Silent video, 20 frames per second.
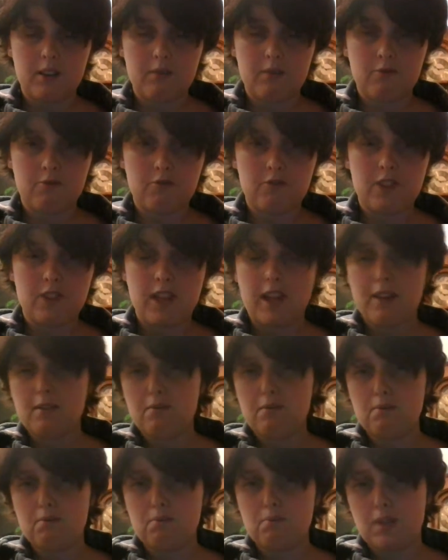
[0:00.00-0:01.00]
if
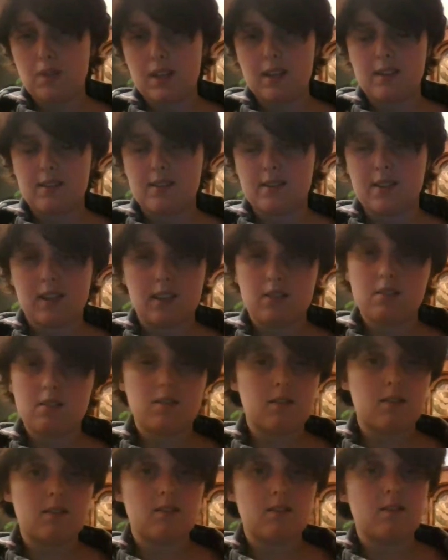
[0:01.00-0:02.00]
that makes
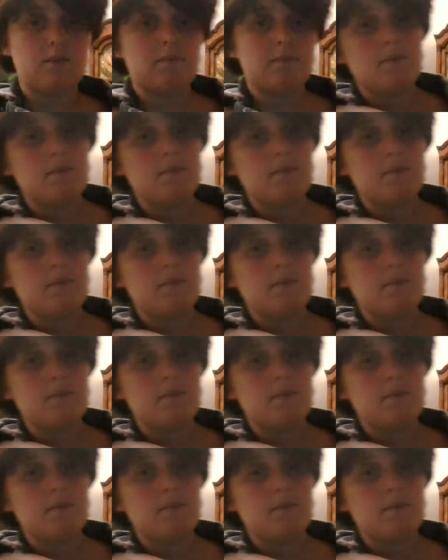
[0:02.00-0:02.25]
sense.